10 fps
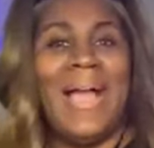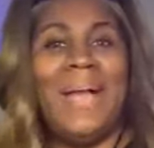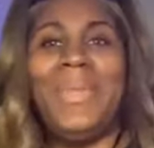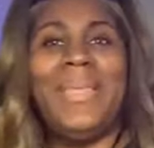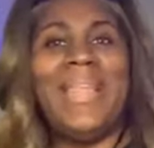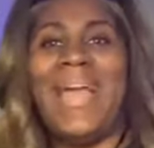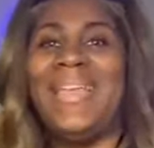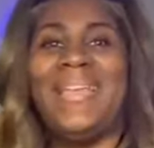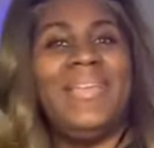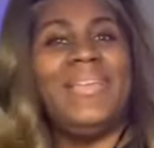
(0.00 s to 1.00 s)
I mean,
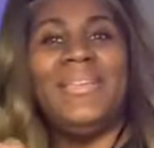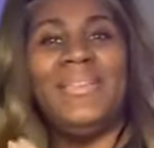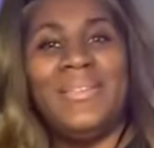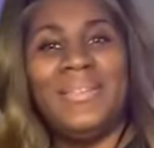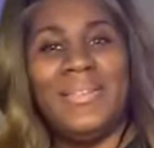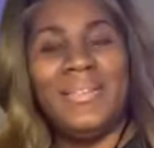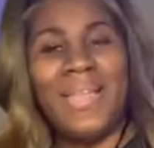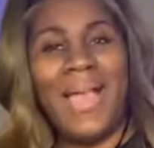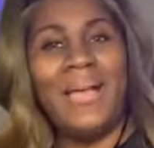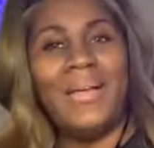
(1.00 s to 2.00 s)
like,
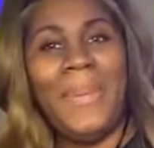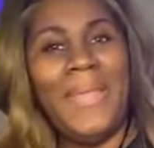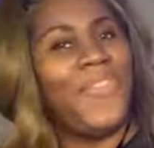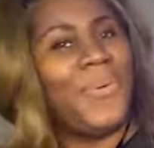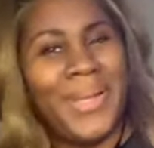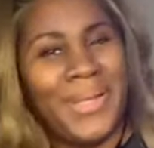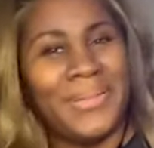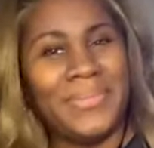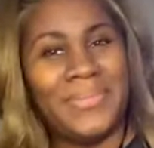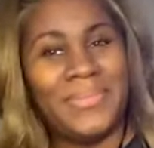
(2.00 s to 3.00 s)
y'all be for
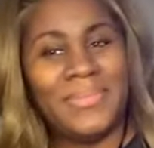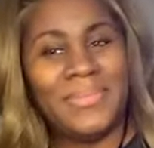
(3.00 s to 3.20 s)
real.